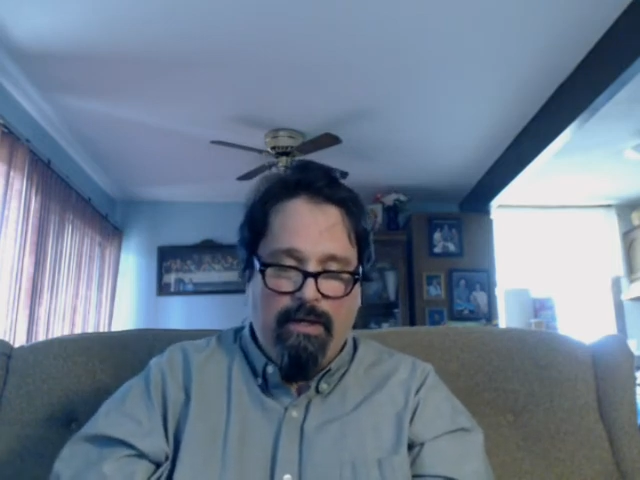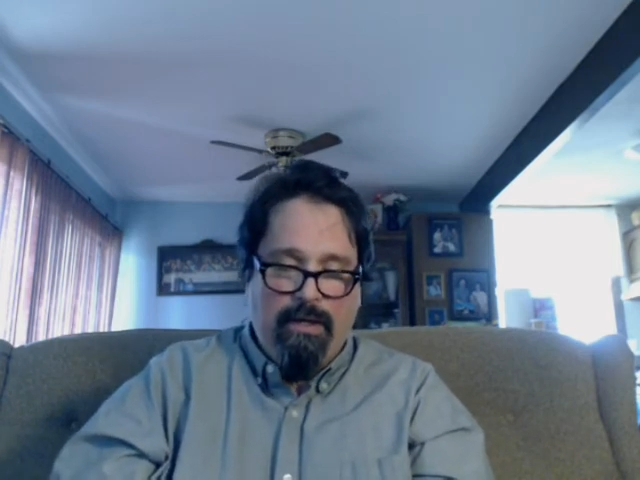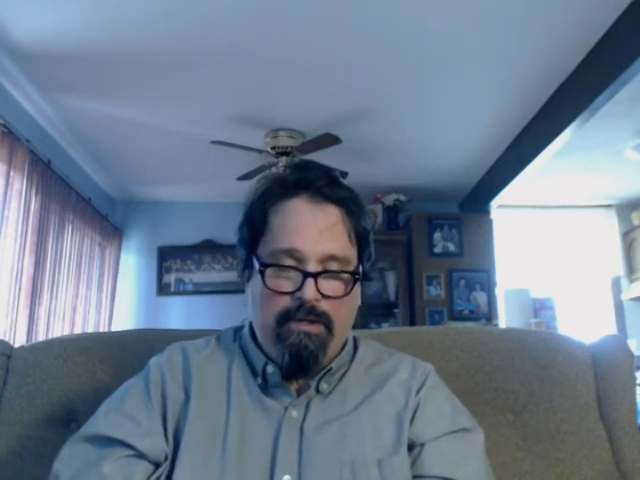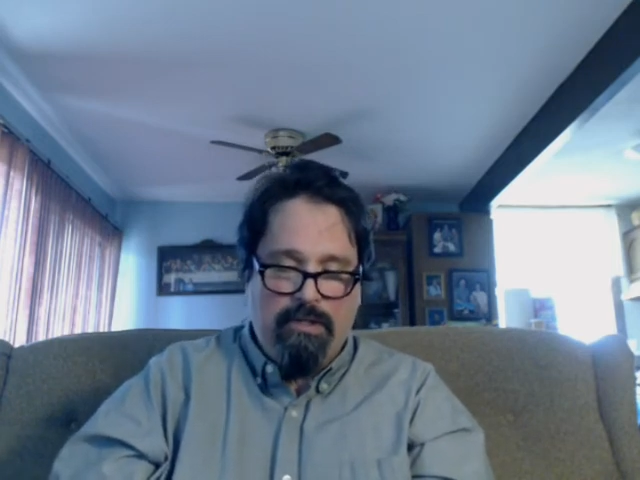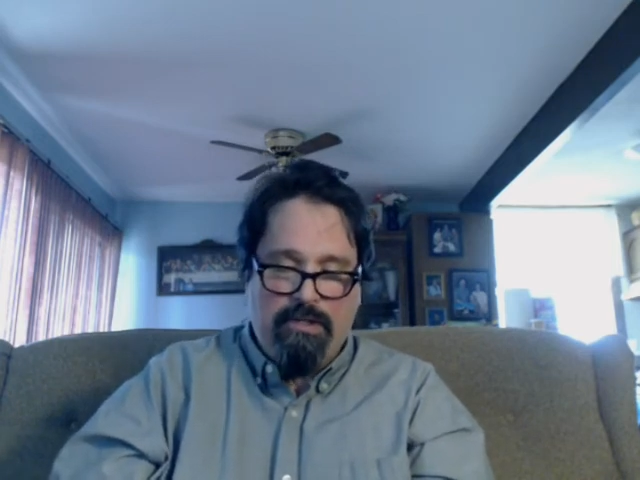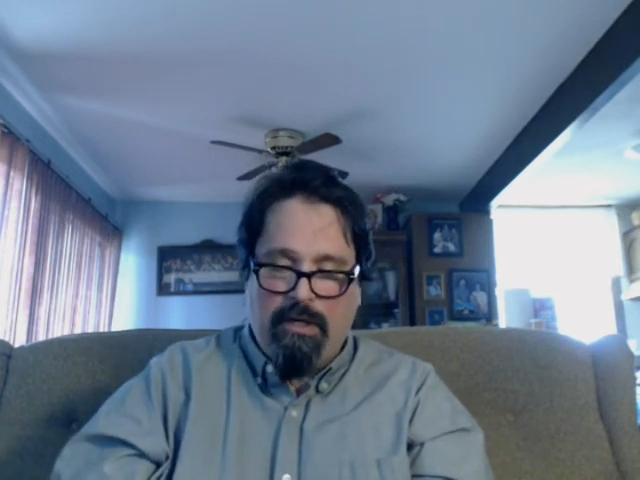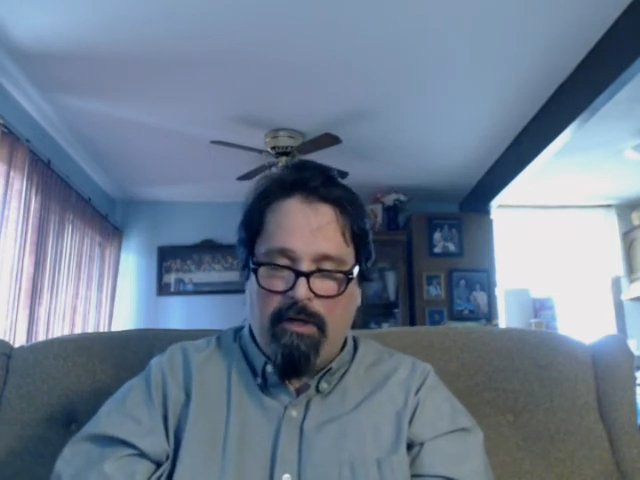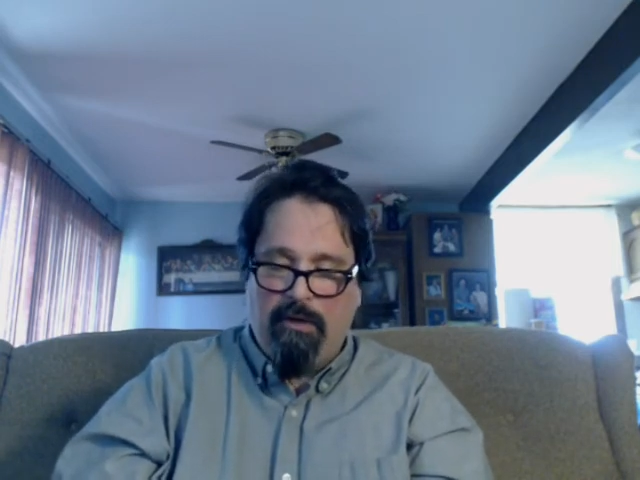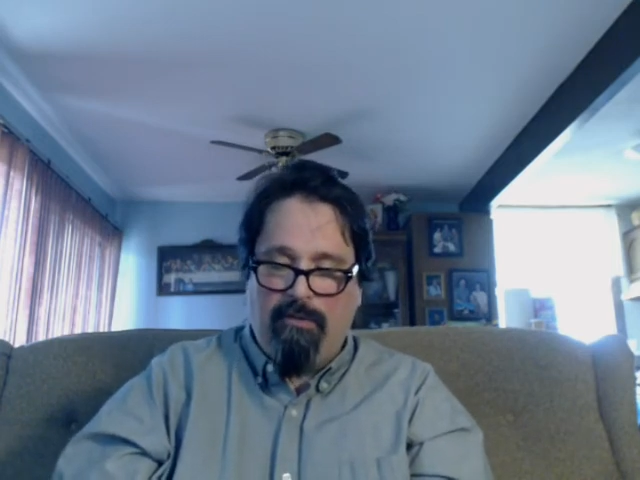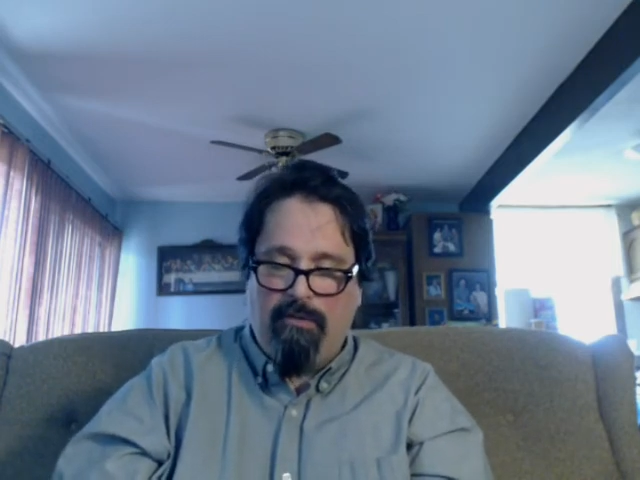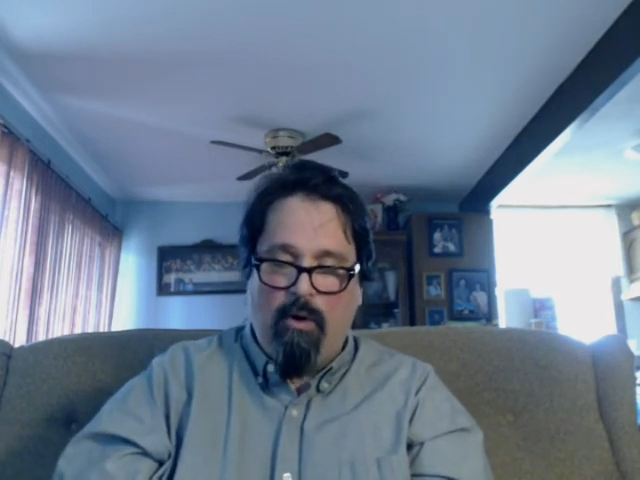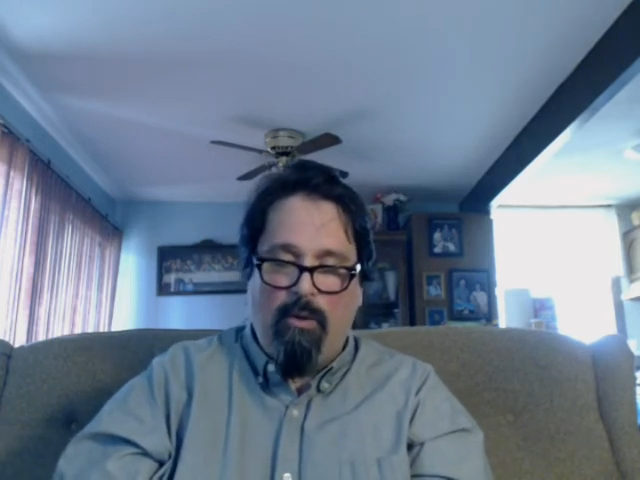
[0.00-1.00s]
I'm just going
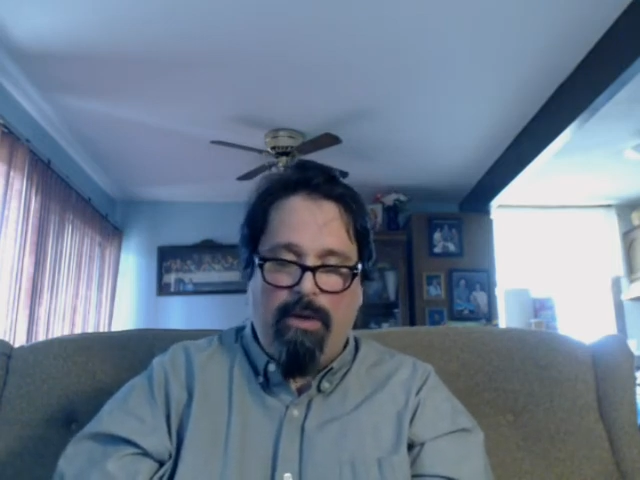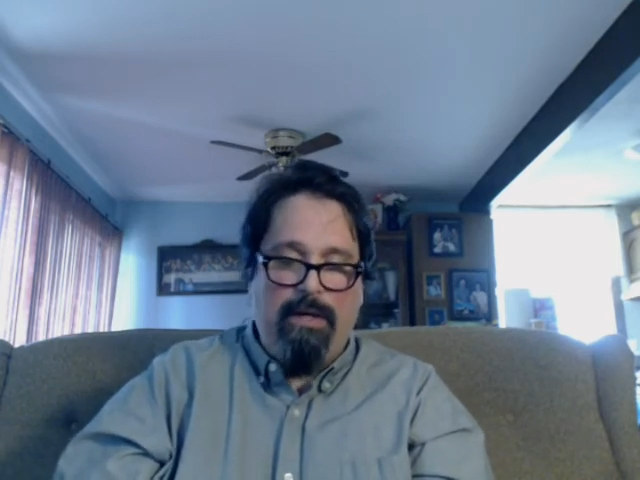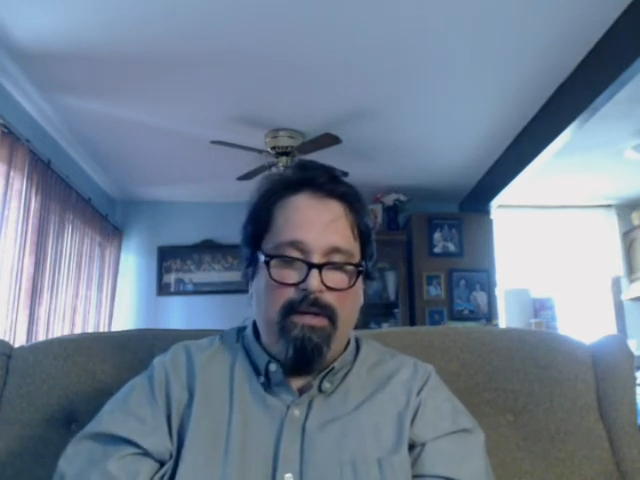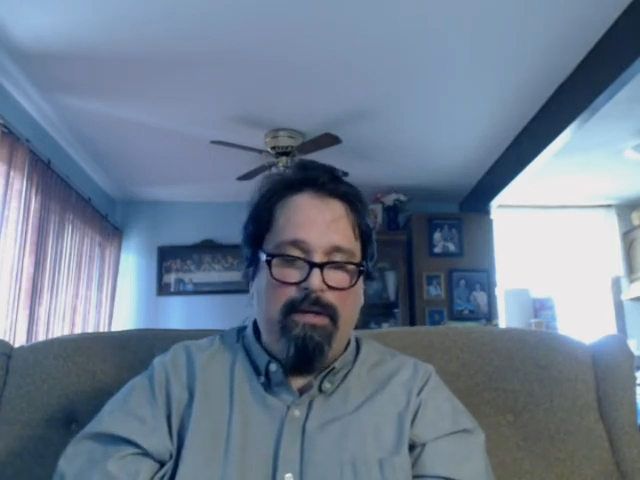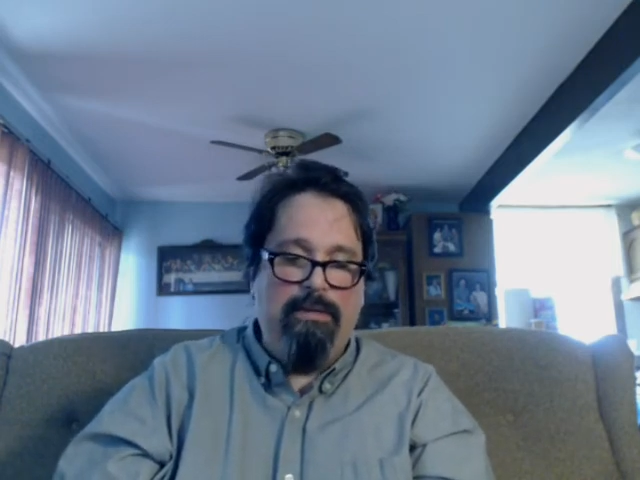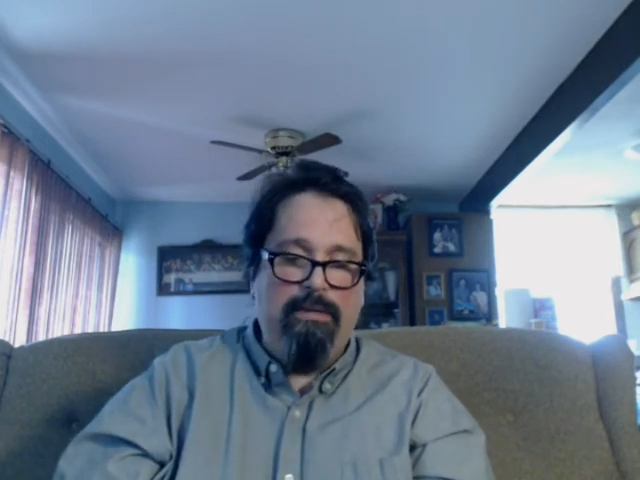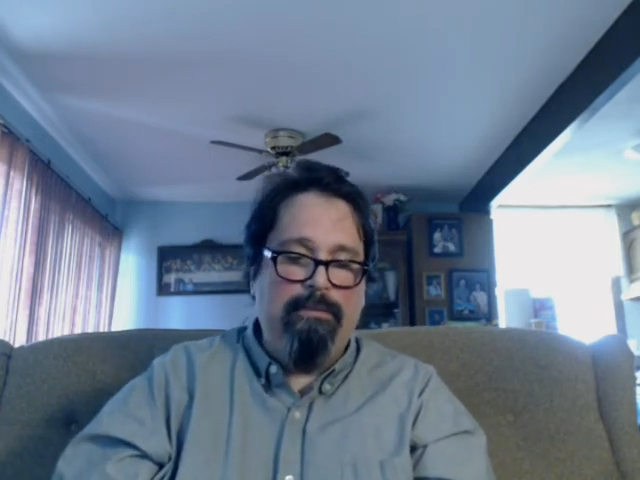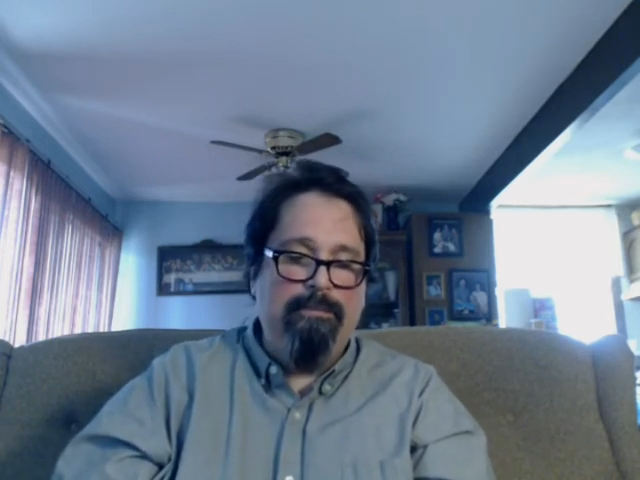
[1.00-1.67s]
to throw in